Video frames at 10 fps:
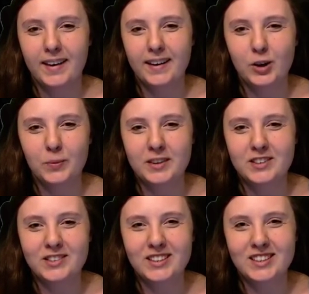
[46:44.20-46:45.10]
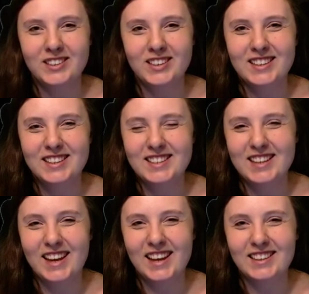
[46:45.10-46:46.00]
I hope that you enjoyed it
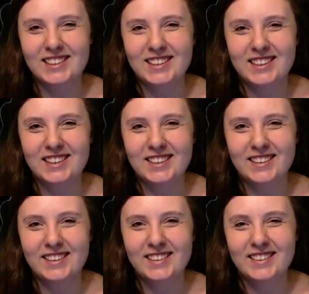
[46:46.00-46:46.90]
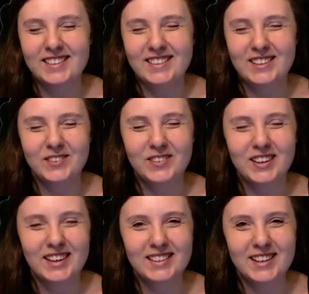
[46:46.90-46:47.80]
and see you for the
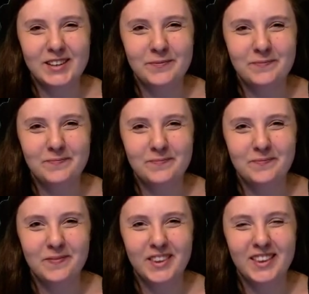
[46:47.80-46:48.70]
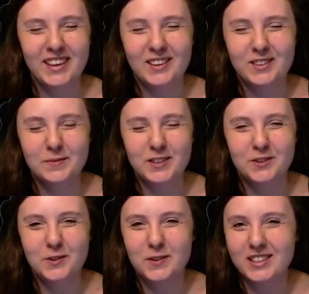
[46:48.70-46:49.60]
next time. Thank you so much
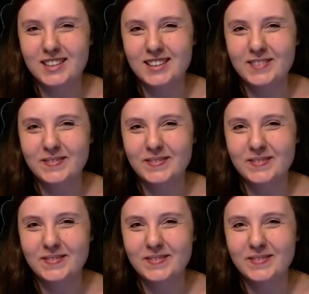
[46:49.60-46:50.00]
for watching.